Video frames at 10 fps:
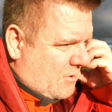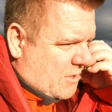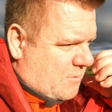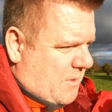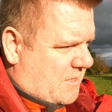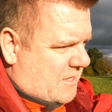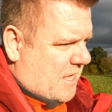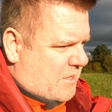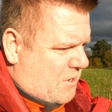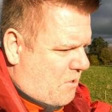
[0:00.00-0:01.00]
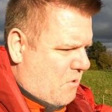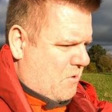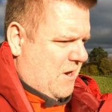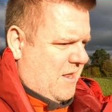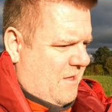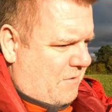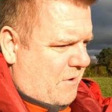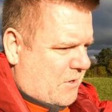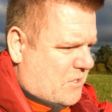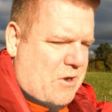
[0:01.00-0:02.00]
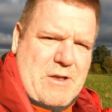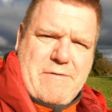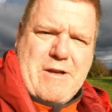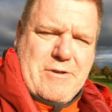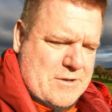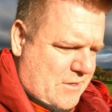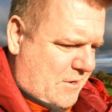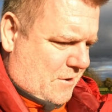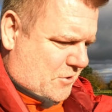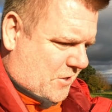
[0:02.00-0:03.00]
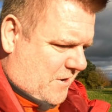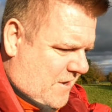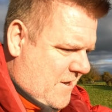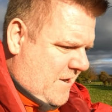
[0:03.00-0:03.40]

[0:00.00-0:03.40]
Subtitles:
which means that they're not only of historic value to the country,